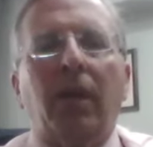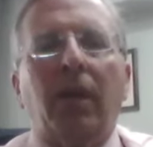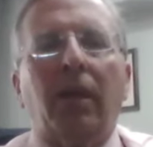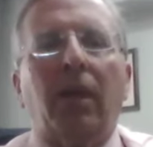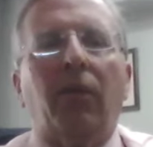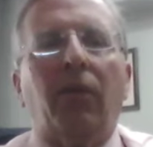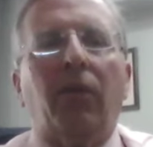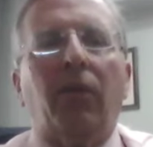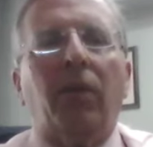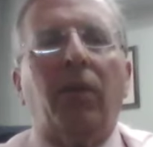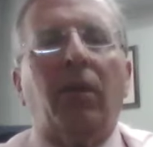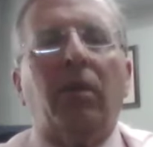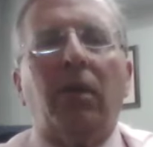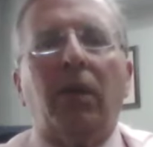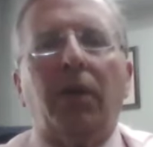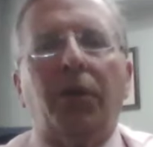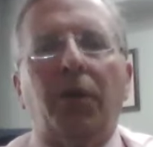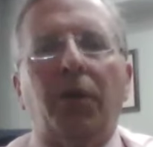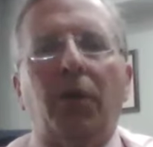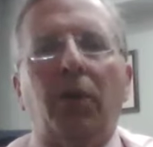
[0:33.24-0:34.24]
lieutenant
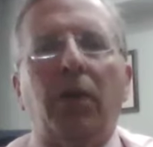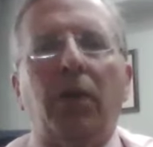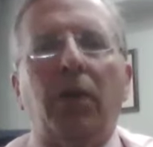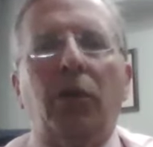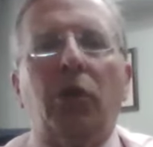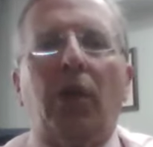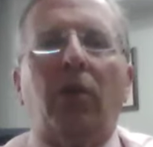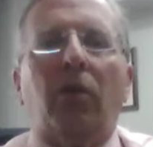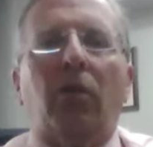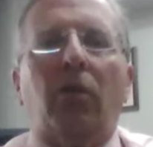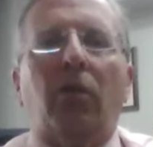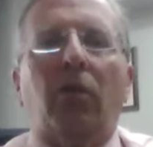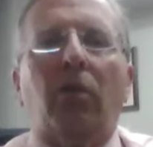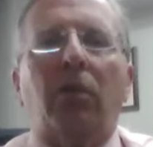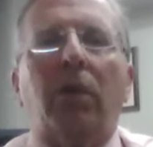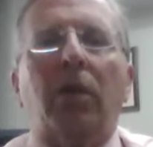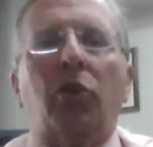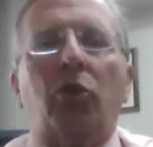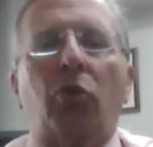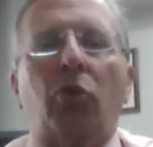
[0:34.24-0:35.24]
governor, attorney
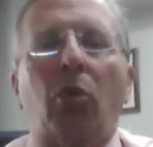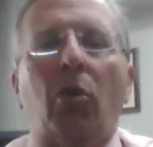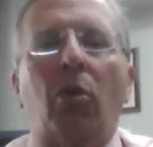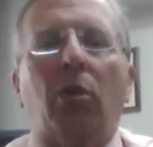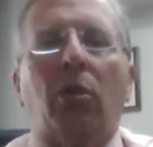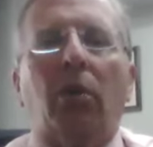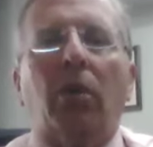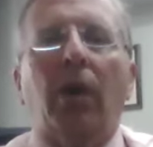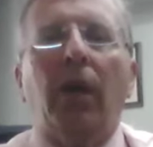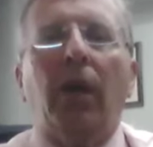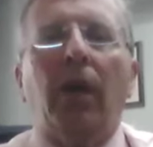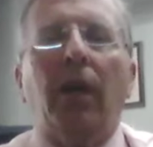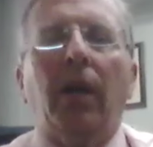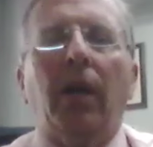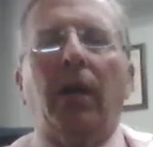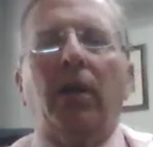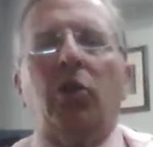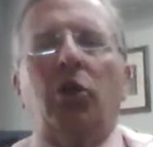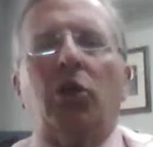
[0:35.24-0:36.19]
general, controller,